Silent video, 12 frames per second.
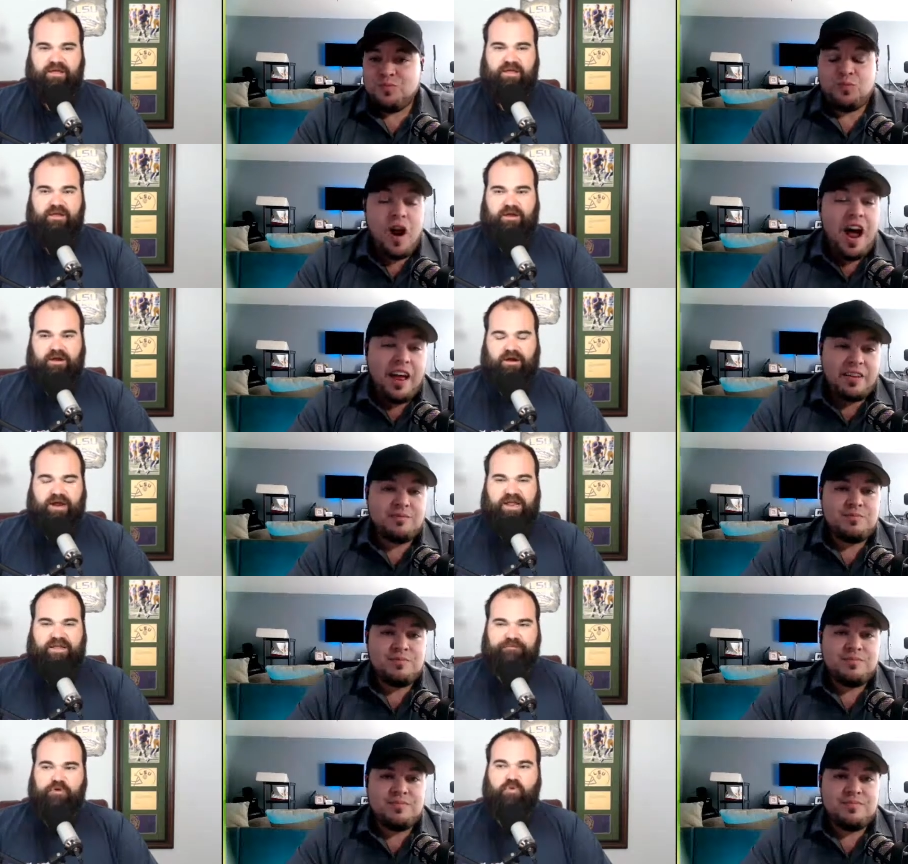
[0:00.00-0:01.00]
Speaker 1: Right. All right.
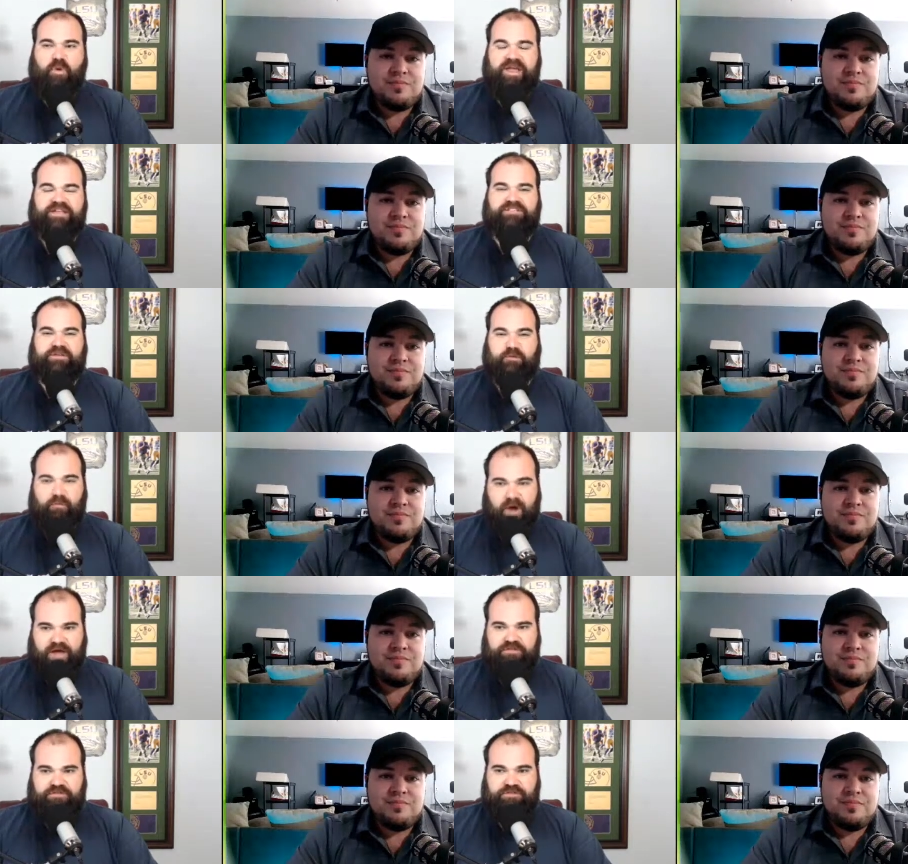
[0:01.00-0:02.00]
If you waste a
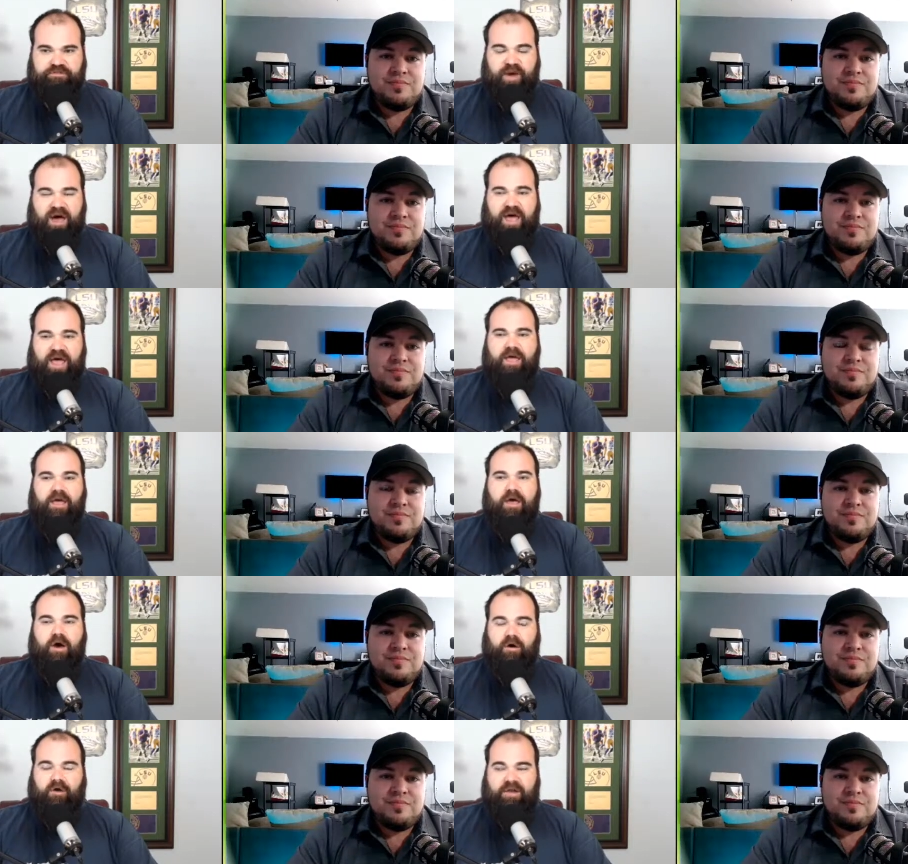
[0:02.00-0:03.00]
roster spot
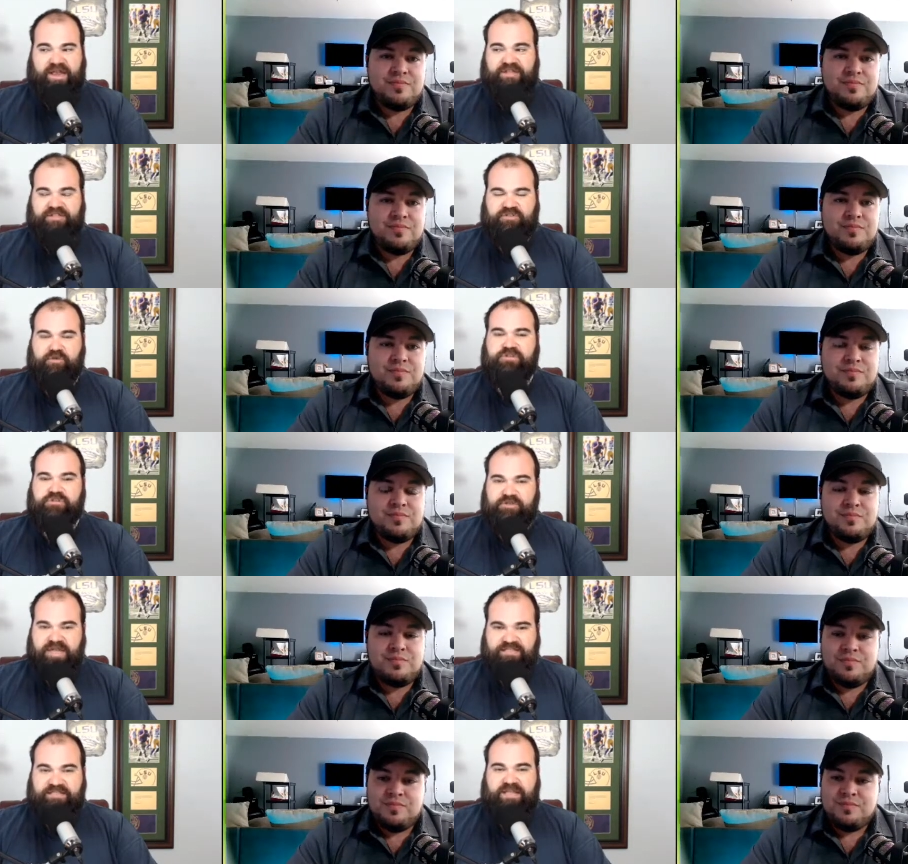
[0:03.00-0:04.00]
on, and as soon as you
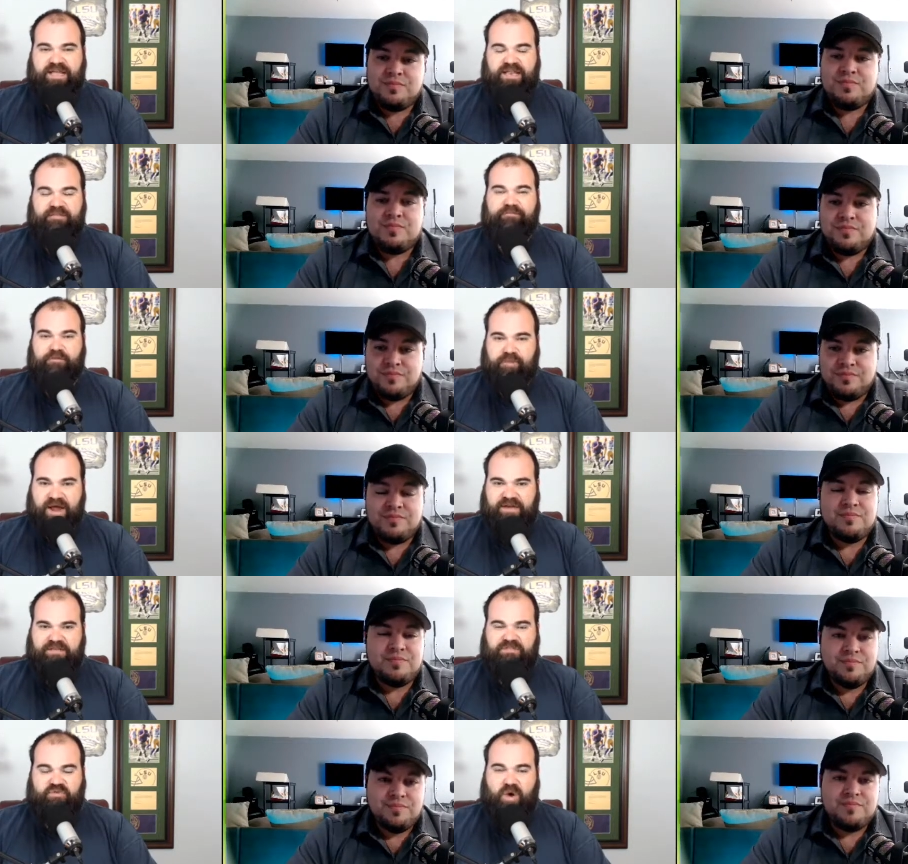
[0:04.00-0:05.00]
designate him for the
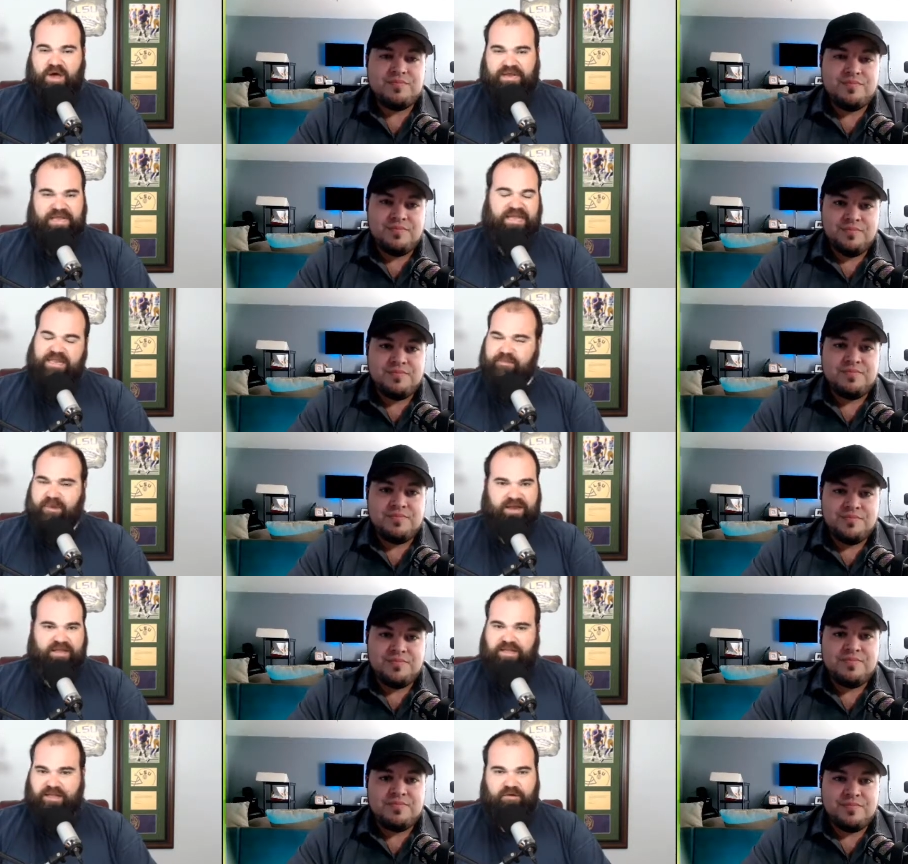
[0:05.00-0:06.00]
practice squad, anybody
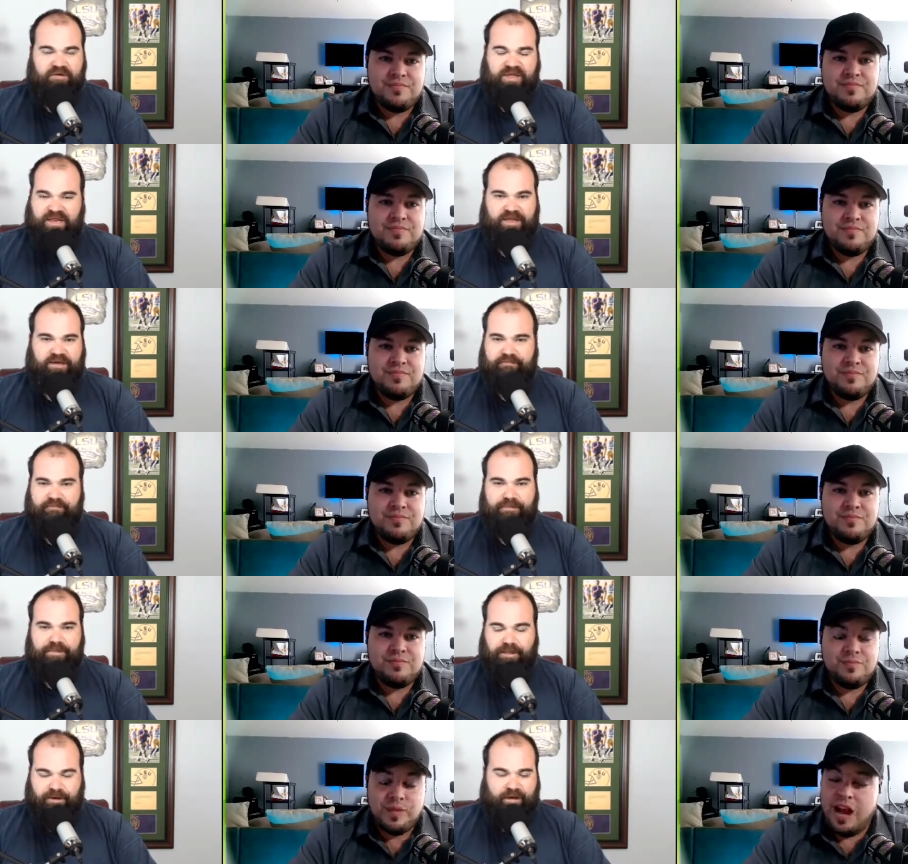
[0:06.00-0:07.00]
can go get him.
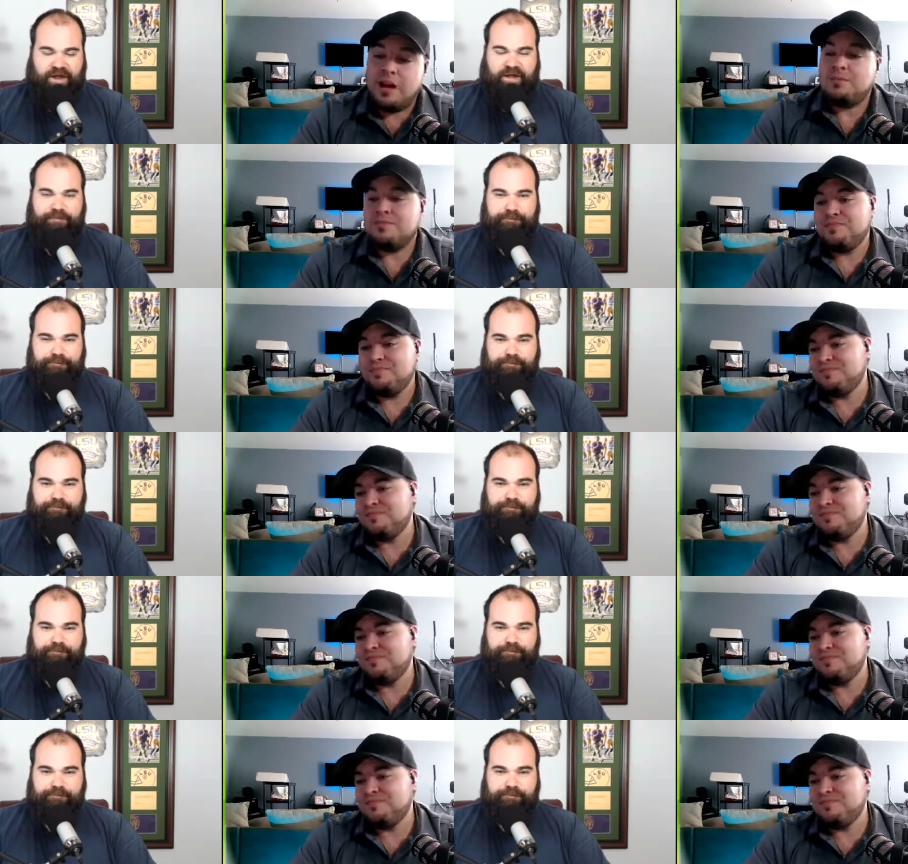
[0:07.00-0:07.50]
Yeah. Right.